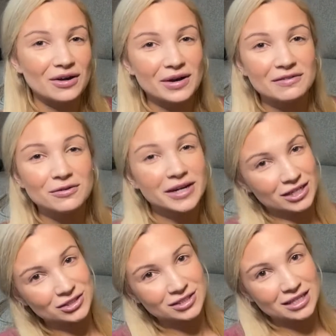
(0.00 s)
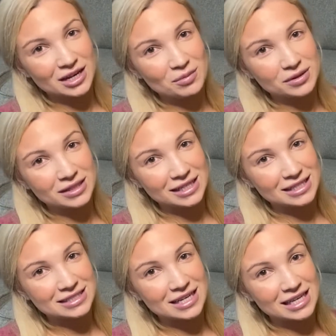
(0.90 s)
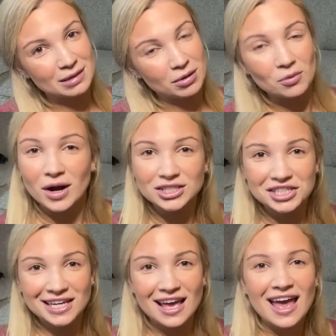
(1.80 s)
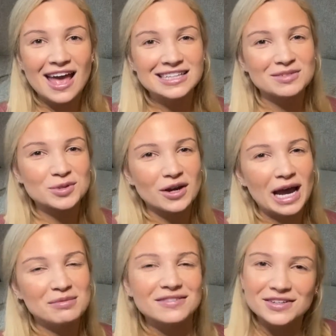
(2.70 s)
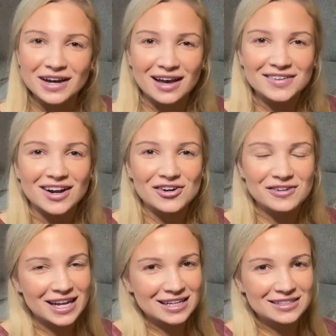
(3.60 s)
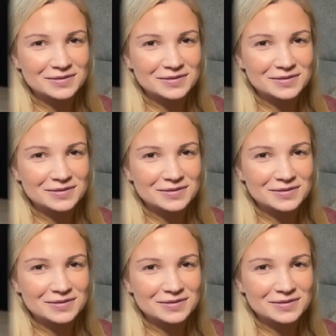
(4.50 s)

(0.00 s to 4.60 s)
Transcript: if you are interested, please keep on watching and subscribe if you haven't already.